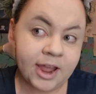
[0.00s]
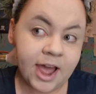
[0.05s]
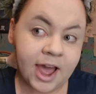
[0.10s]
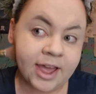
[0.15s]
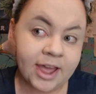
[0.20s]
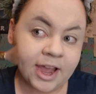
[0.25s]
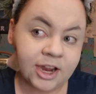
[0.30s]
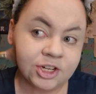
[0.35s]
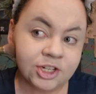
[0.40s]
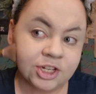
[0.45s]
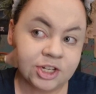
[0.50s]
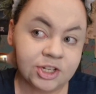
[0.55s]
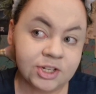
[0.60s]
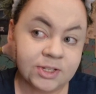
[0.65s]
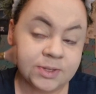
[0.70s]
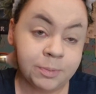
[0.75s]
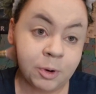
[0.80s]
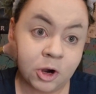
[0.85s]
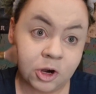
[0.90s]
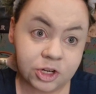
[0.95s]
I actually
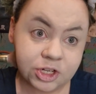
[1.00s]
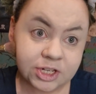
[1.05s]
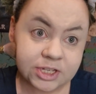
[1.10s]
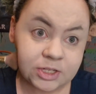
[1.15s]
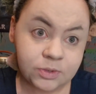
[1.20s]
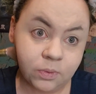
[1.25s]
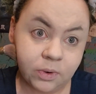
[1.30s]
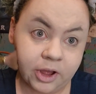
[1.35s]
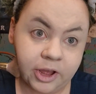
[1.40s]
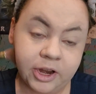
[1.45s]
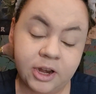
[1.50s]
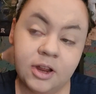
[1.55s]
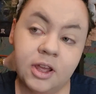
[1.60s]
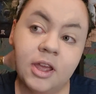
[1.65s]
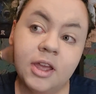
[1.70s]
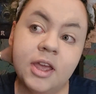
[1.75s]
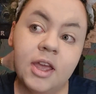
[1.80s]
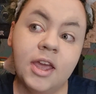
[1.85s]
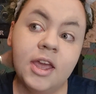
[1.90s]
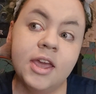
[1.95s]
just purchased one
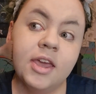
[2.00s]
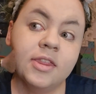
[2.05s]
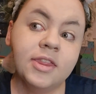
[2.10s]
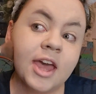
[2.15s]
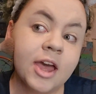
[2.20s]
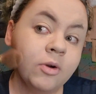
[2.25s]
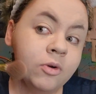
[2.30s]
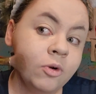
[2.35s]
that